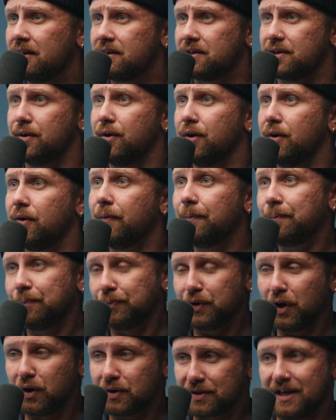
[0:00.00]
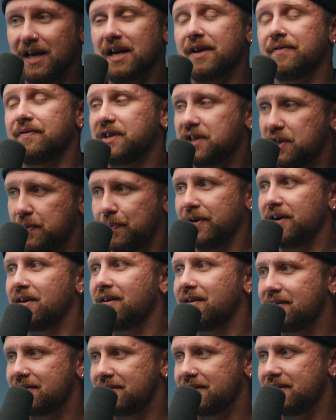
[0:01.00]
so those kind of
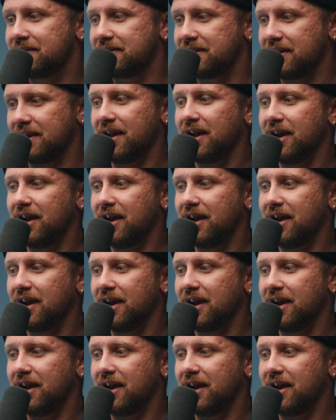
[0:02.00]
experiences